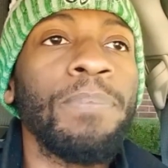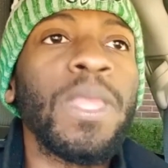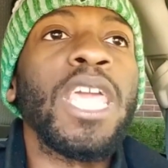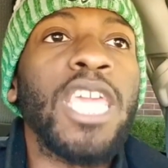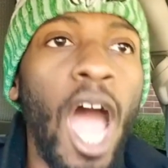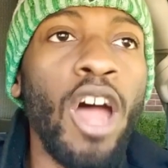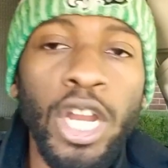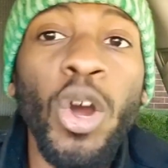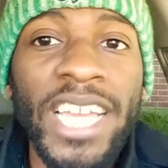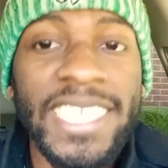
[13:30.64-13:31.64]
Y'all
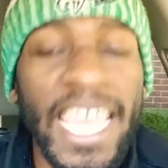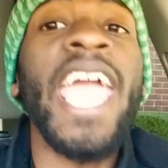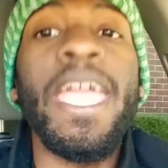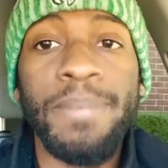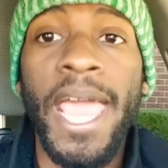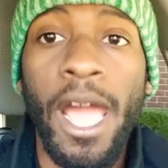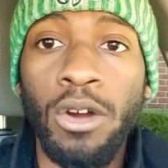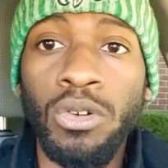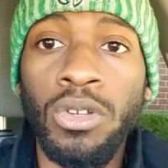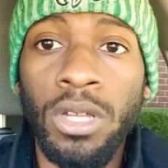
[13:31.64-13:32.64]
know his name now.
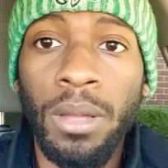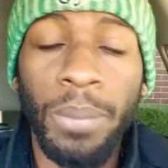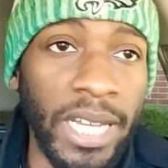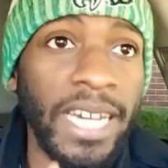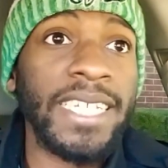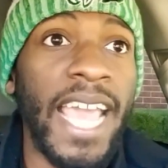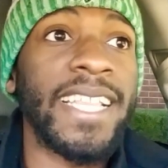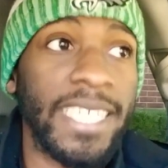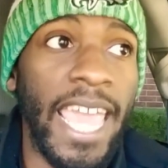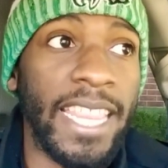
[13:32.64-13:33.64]
Because at
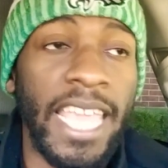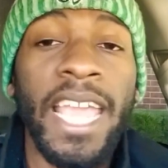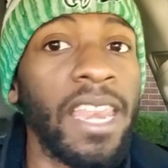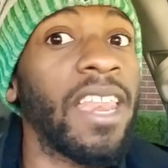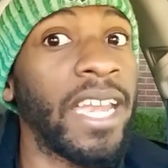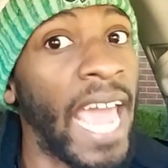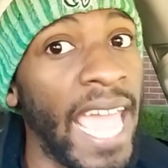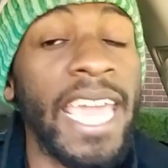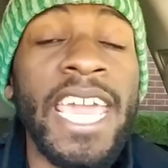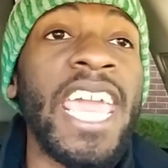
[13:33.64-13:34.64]
the end of the day,